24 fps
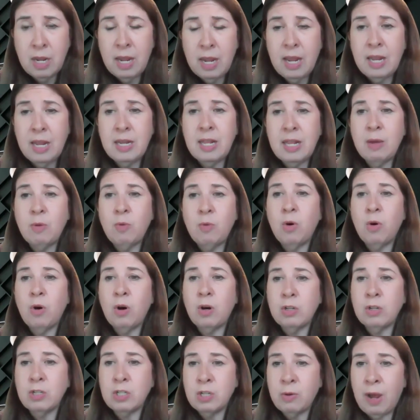and they will
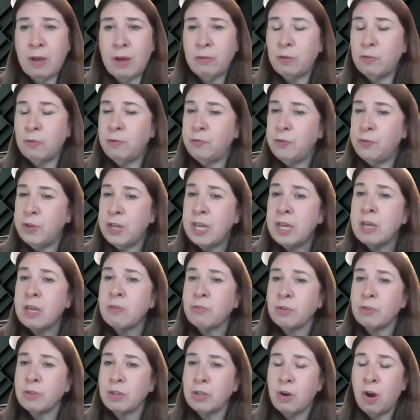also have a fee
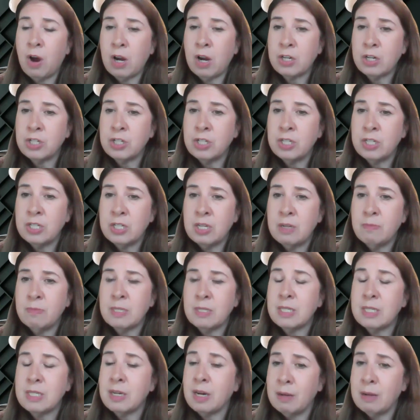for the auction
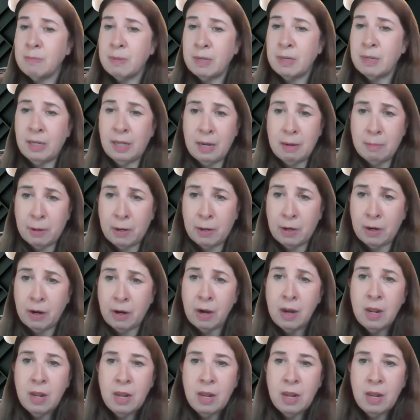team's time and labor,